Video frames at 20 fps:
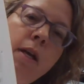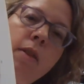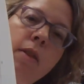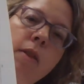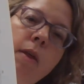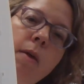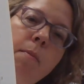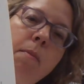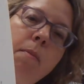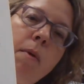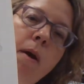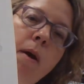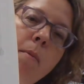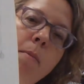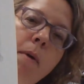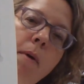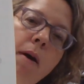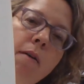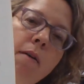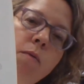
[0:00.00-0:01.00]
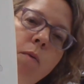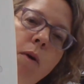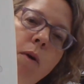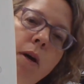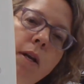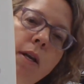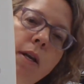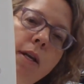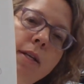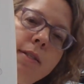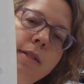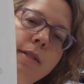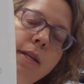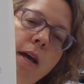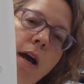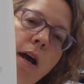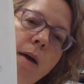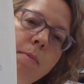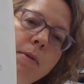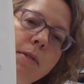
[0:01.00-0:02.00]
The above one is
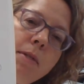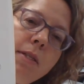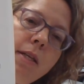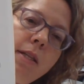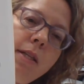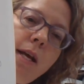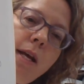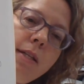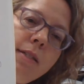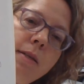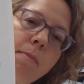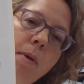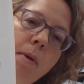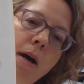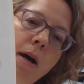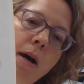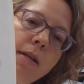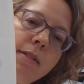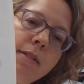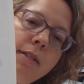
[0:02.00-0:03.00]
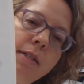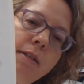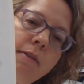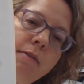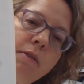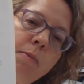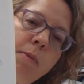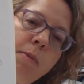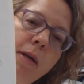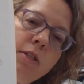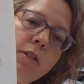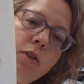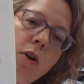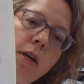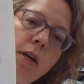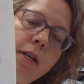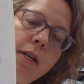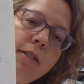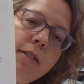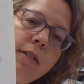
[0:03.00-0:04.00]
the opposite. That's a positive space
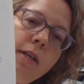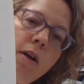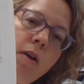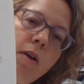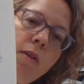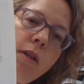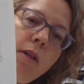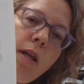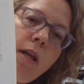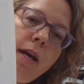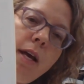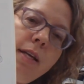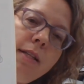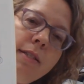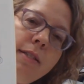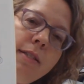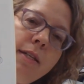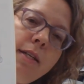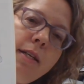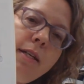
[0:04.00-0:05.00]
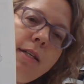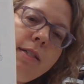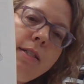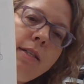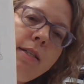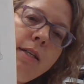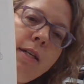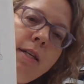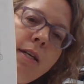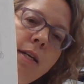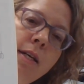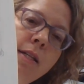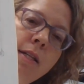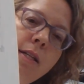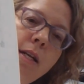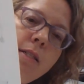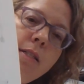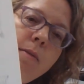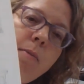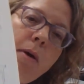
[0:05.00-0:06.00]
drawing. See all the lines in it?
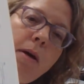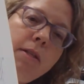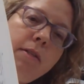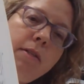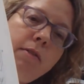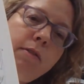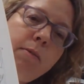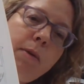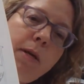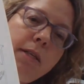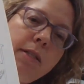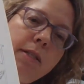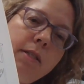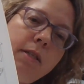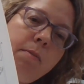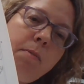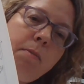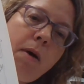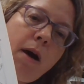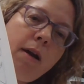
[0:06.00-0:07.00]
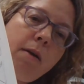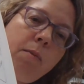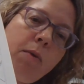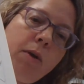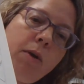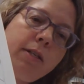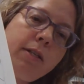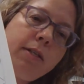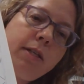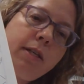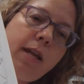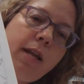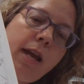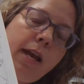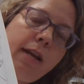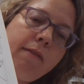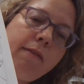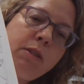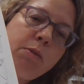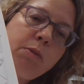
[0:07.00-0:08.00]
That's a positive space. The bottom one is a
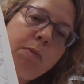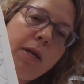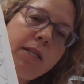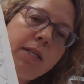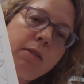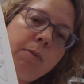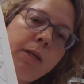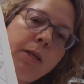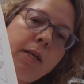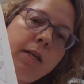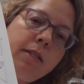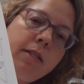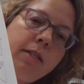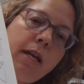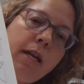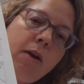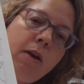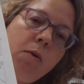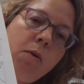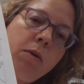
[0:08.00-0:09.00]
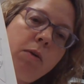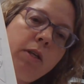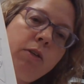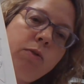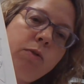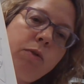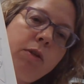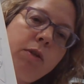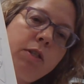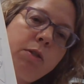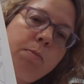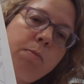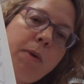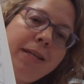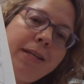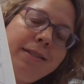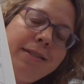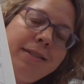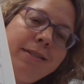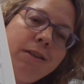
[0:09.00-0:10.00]
negative space because they only drew the
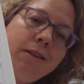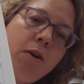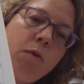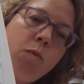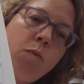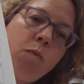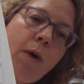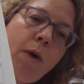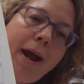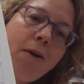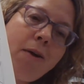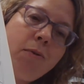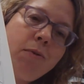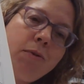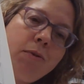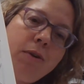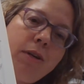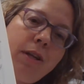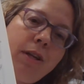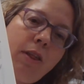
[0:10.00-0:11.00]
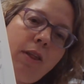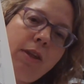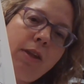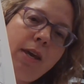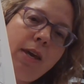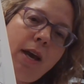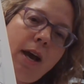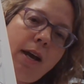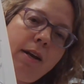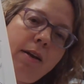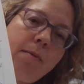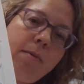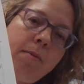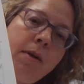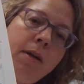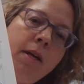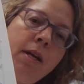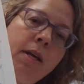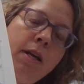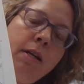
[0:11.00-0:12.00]
spaces around the item.
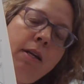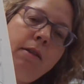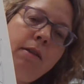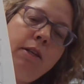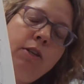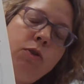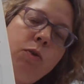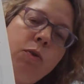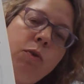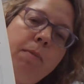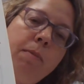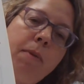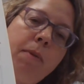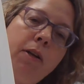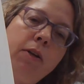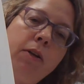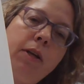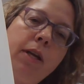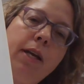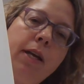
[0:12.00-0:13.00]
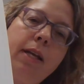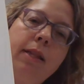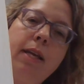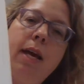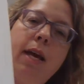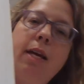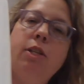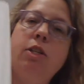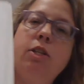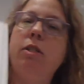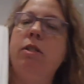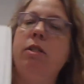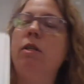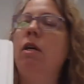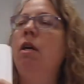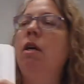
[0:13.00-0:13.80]
They drew it by looking at the edges.